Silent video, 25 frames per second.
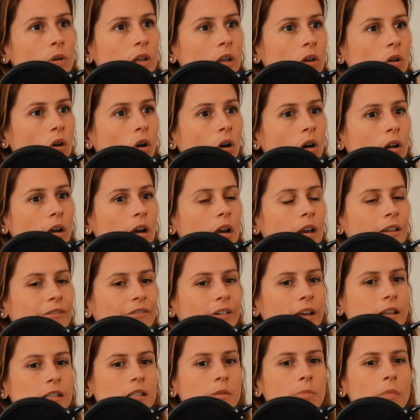we got an
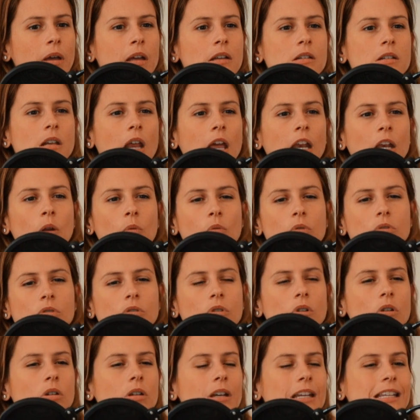investment, and it was
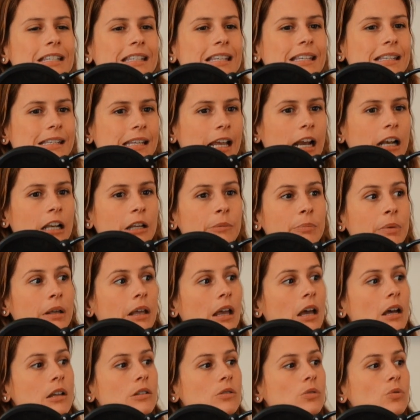not necessary
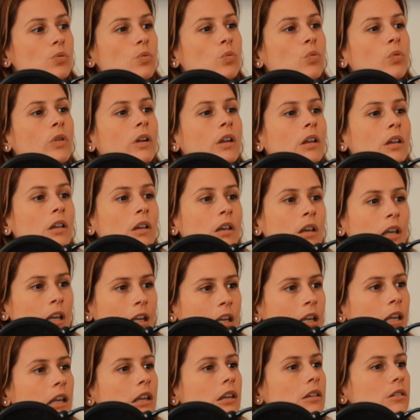because we
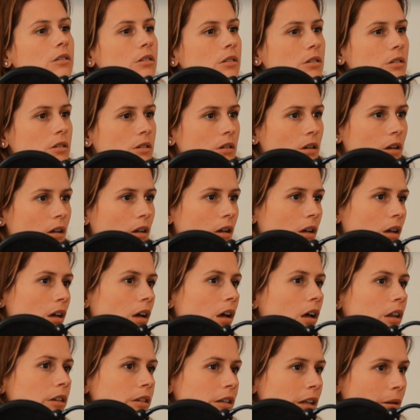need
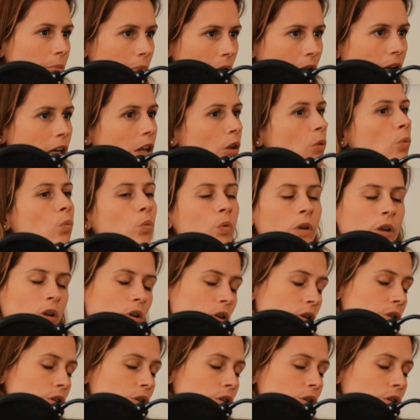uh, the money. We